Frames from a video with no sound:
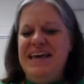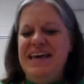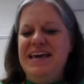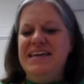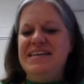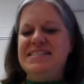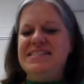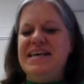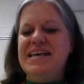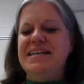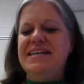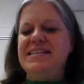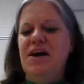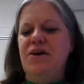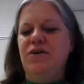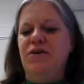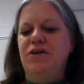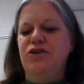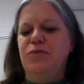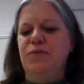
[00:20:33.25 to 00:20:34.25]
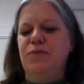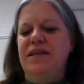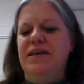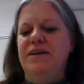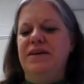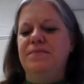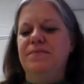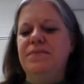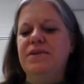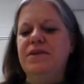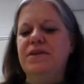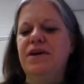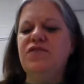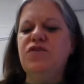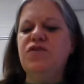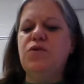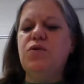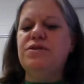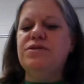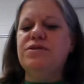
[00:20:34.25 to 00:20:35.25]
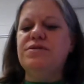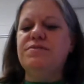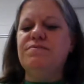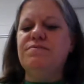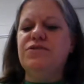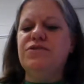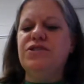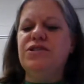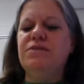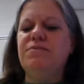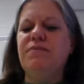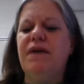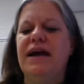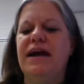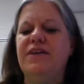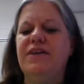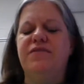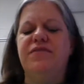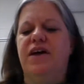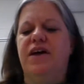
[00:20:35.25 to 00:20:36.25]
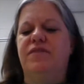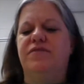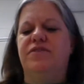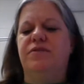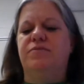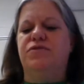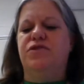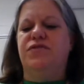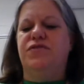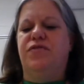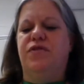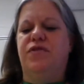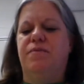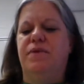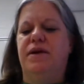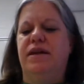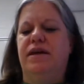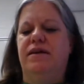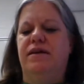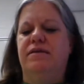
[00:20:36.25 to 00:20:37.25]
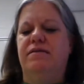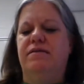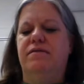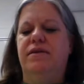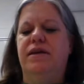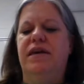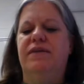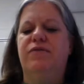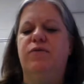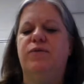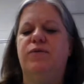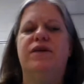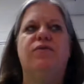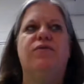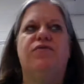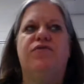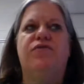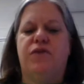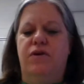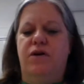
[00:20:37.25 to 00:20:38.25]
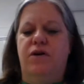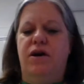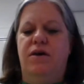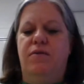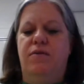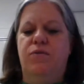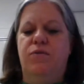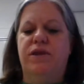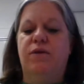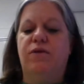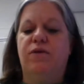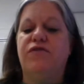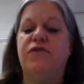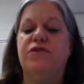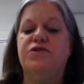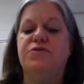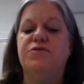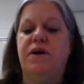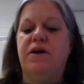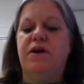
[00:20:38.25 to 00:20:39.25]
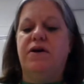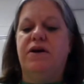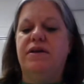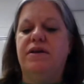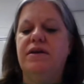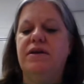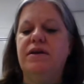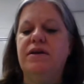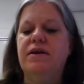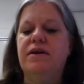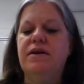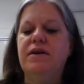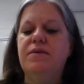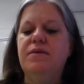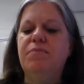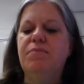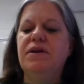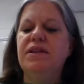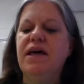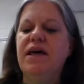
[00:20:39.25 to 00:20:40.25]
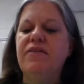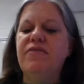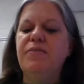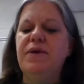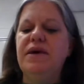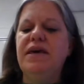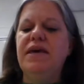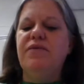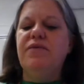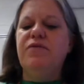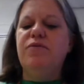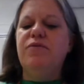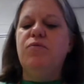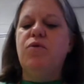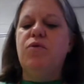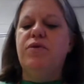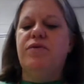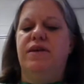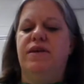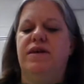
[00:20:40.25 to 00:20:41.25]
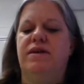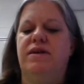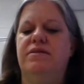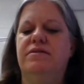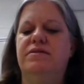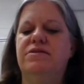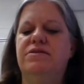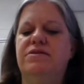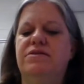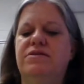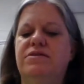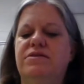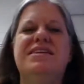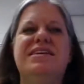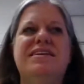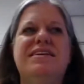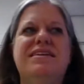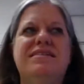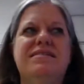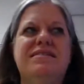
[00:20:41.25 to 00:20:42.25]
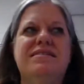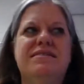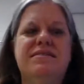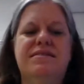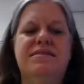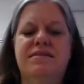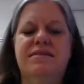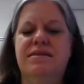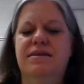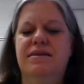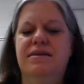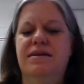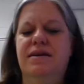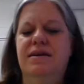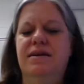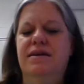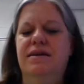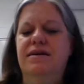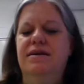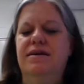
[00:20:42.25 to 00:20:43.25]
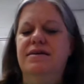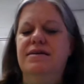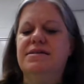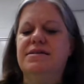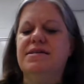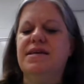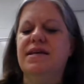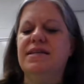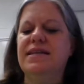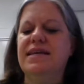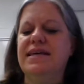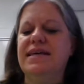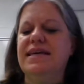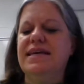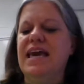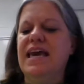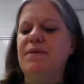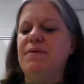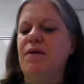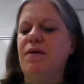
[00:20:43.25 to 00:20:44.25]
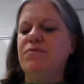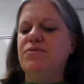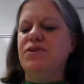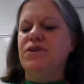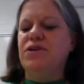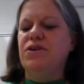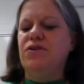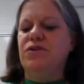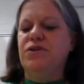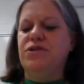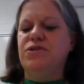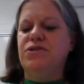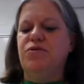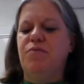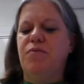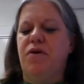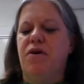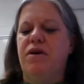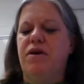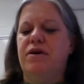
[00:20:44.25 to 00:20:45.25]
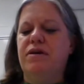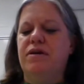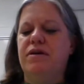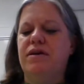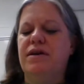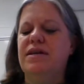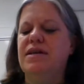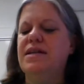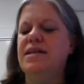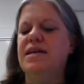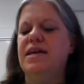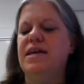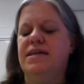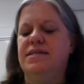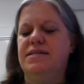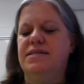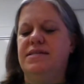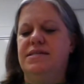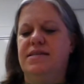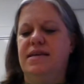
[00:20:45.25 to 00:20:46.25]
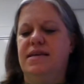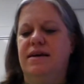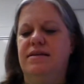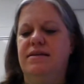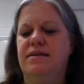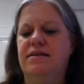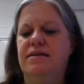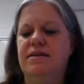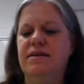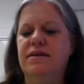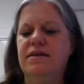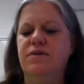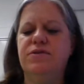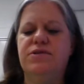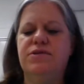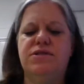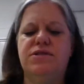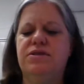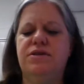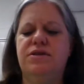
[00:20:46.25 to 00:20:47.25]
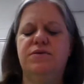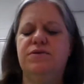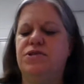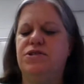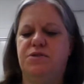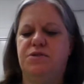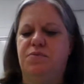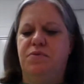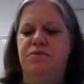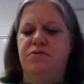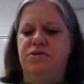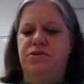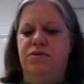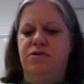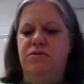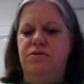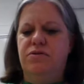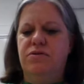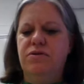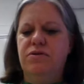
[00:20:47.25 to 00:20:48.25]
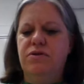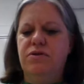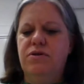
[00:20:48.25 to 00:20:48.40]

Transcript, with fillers: He sat down gloomily. Of course, she might have loved him just for a minute, even when they were for, uh, when they were first married, but loved me even more then. Do you see? Suddenly, he came out with a curious remark. In any case, he said, it was it was just personal.